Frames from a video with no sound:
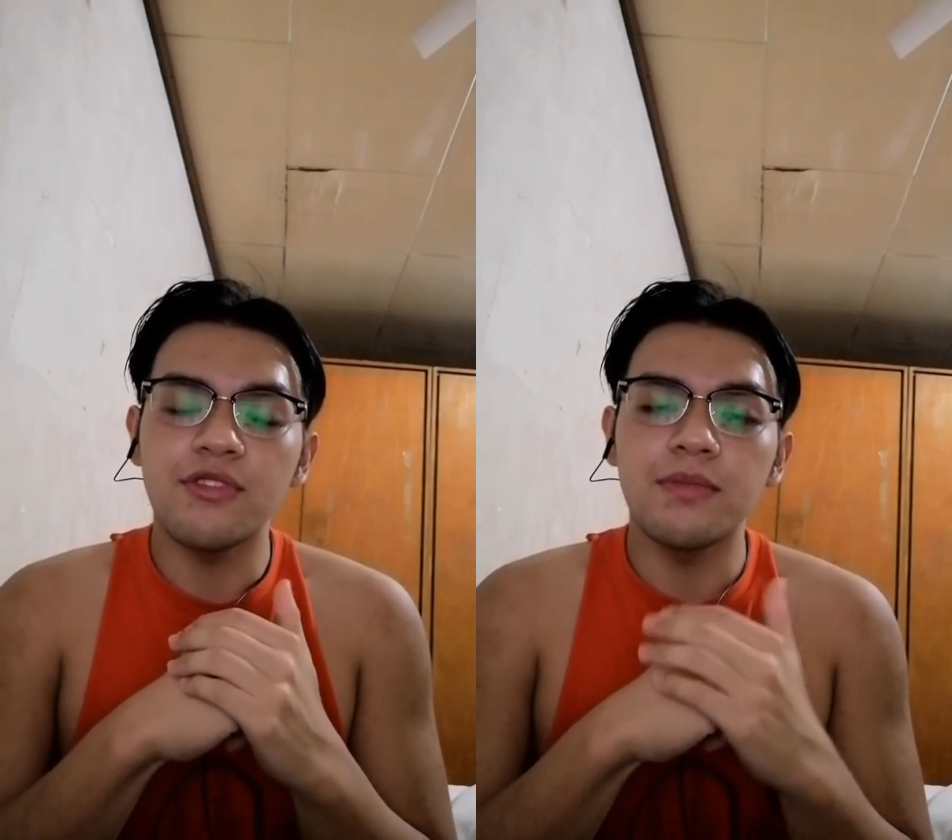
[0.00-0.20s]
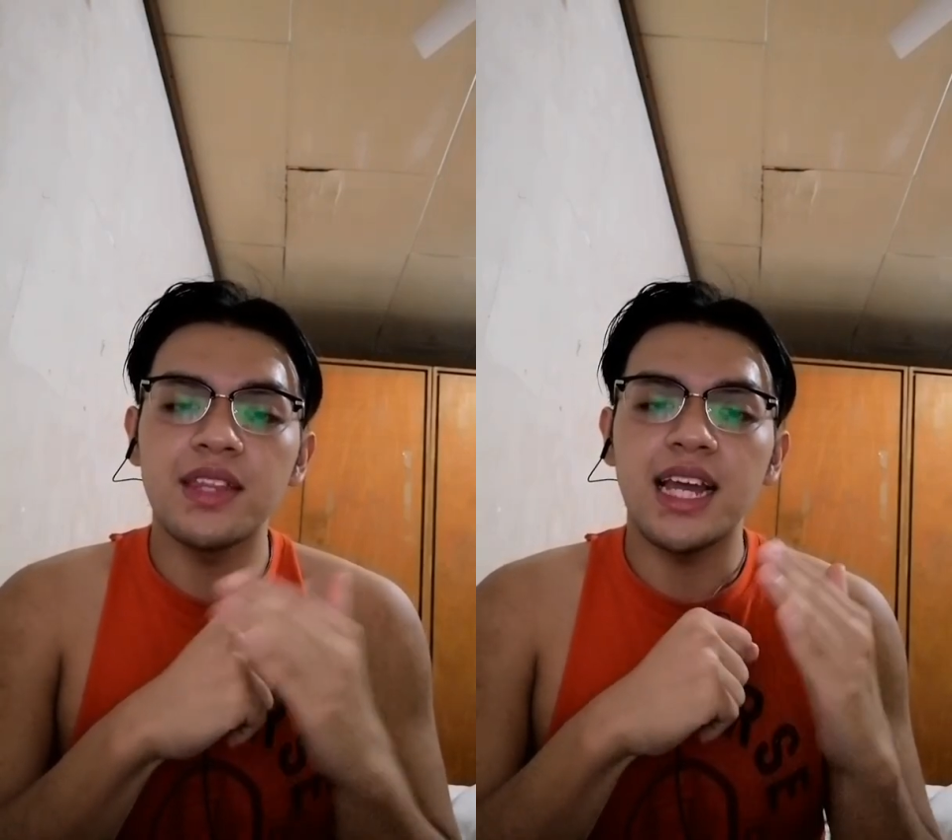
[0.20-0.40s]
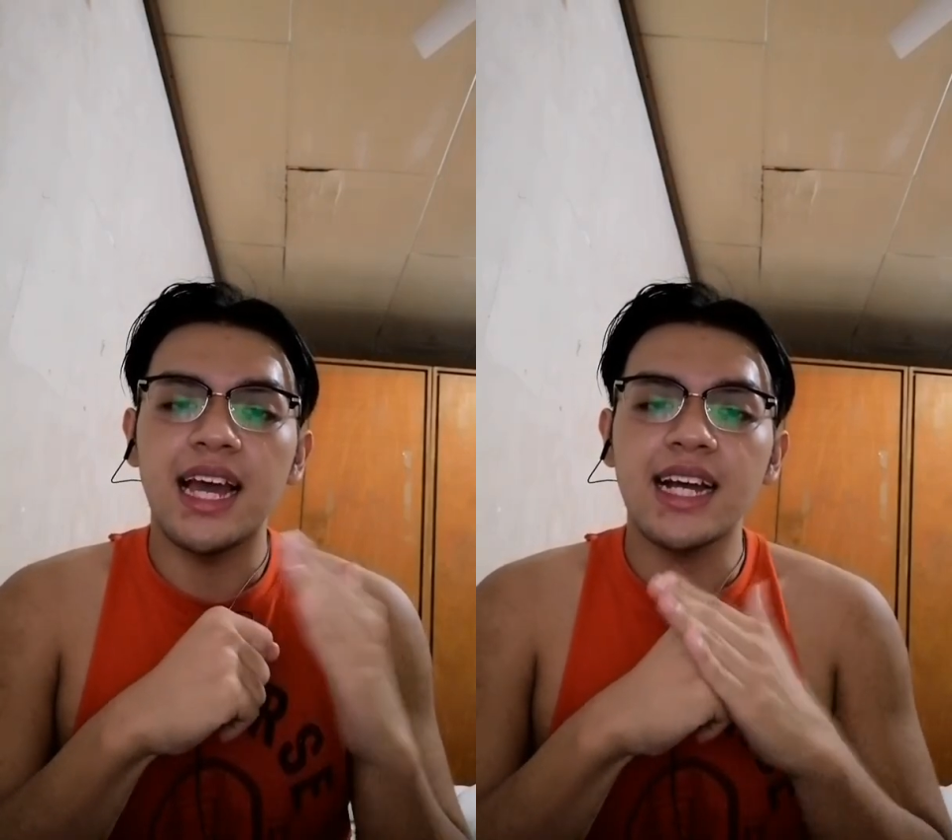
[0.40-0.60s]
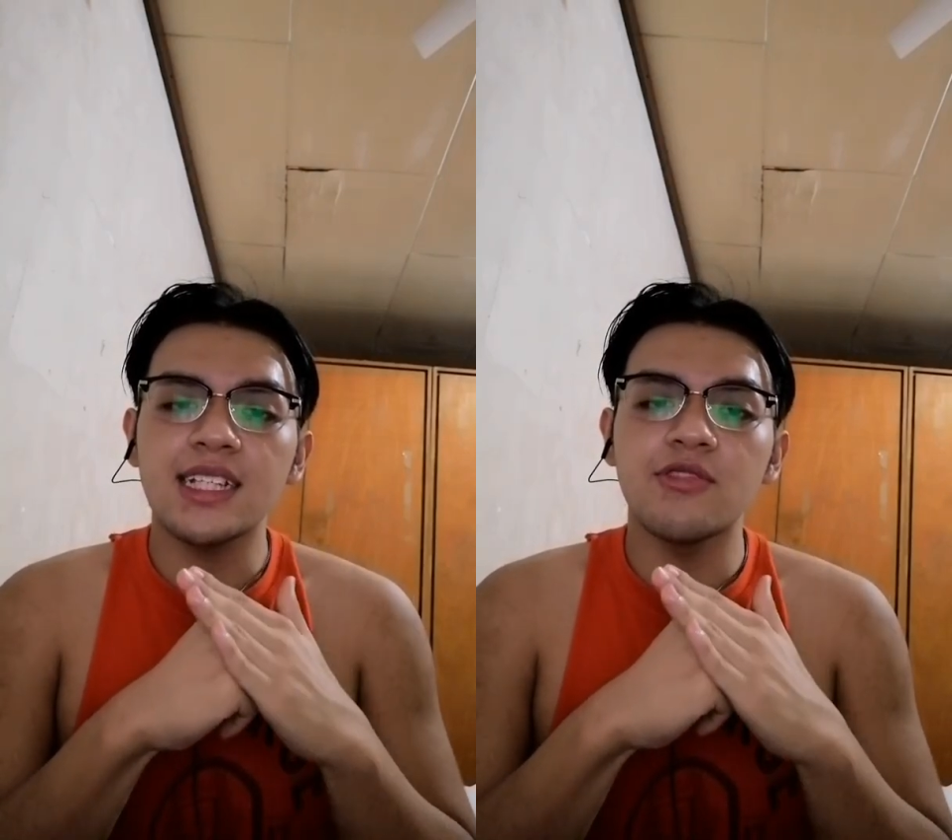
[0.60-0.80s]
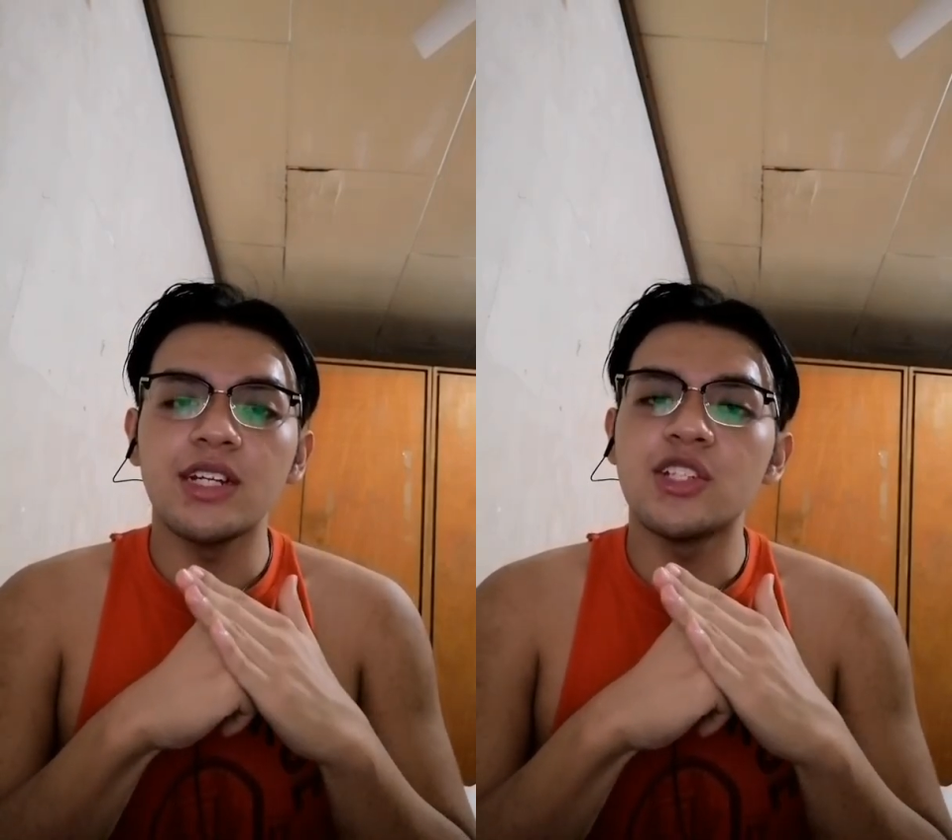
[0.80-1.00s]
from the
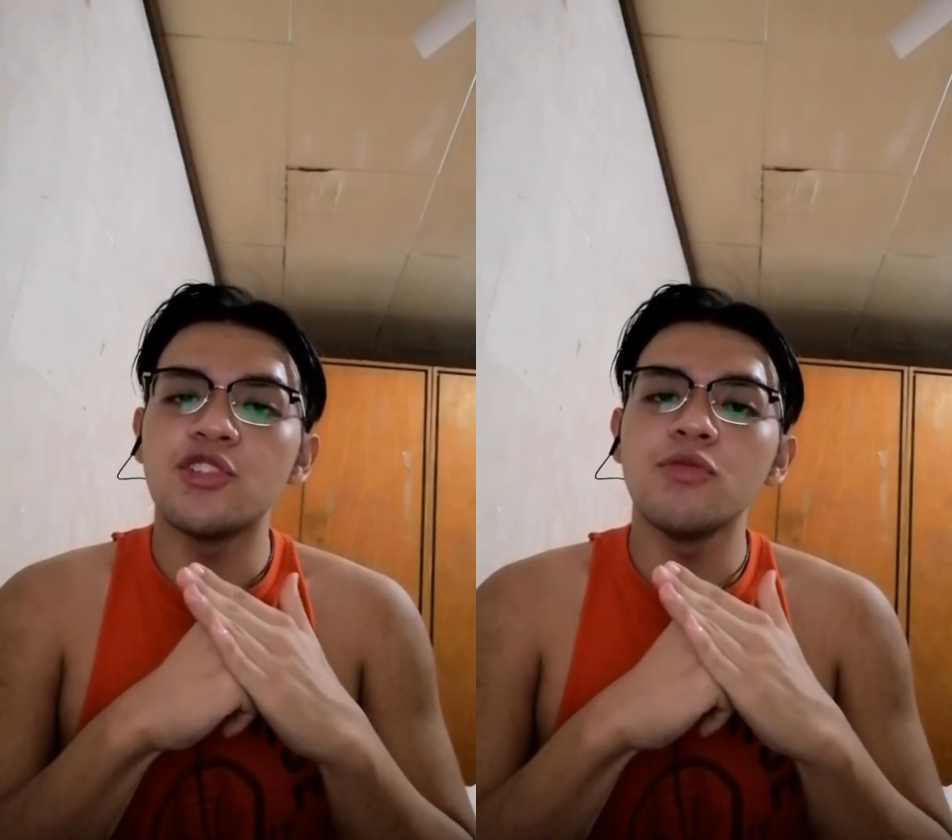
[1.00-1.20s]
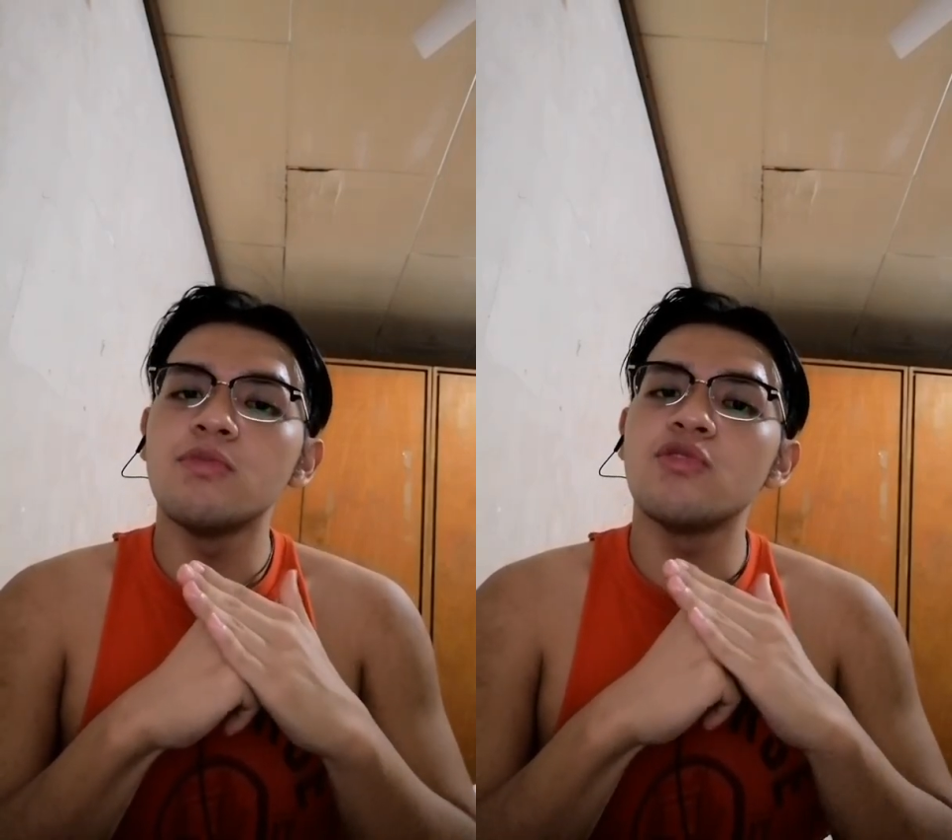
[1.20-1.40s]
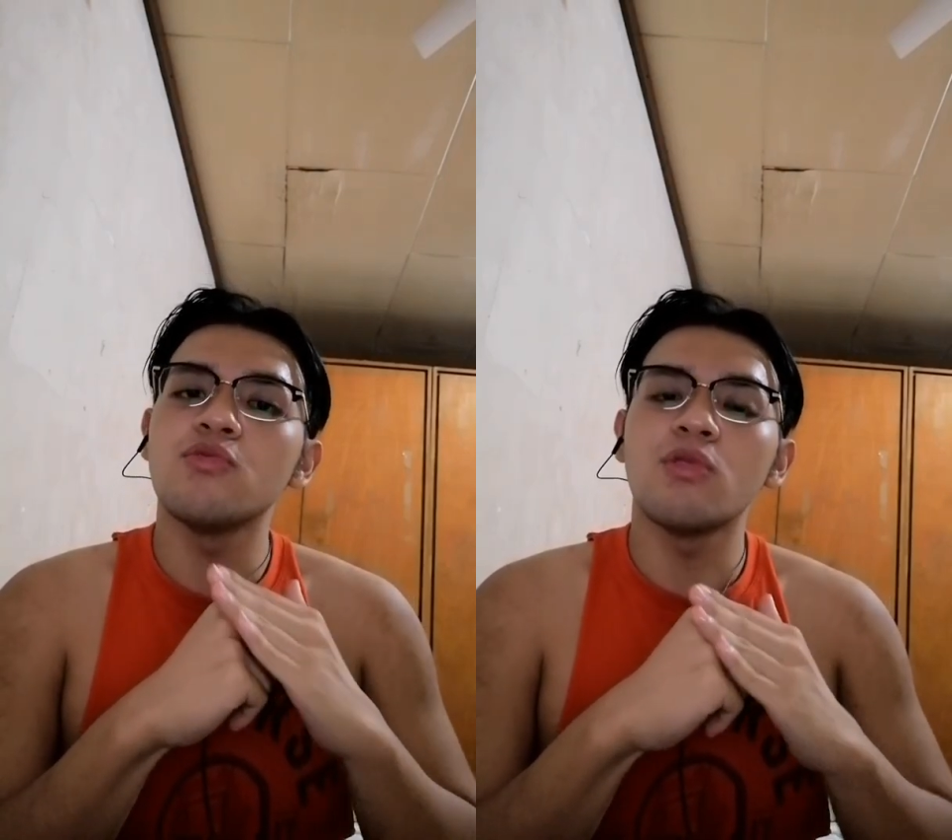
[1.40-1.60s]
X-ray tube